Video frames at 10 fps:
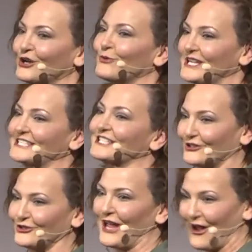we get to
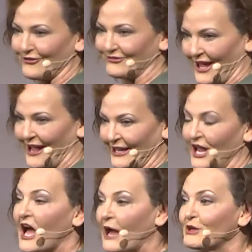learn how to fly.
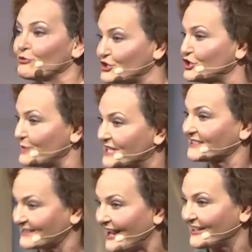I mean, would you be
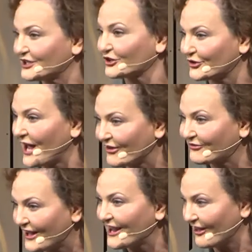excited to learn how to
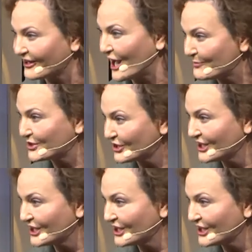fly a helicopter?